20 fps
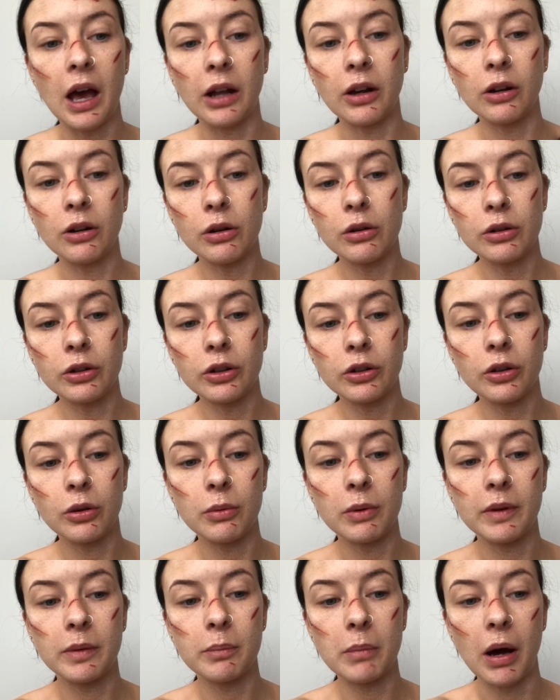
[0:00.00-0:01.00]
And according to
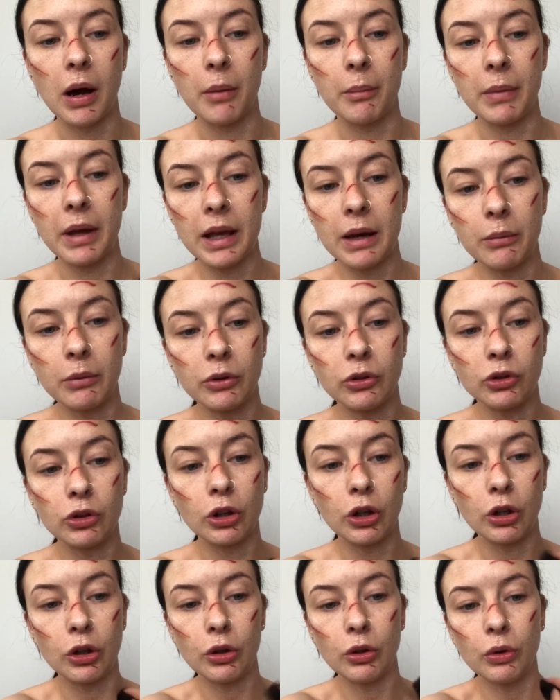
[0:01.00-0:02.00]
his mum, it was
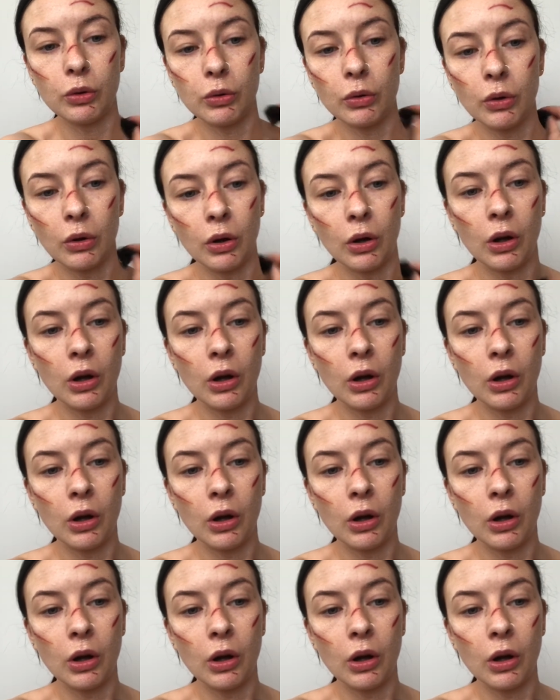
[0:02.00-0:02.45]
too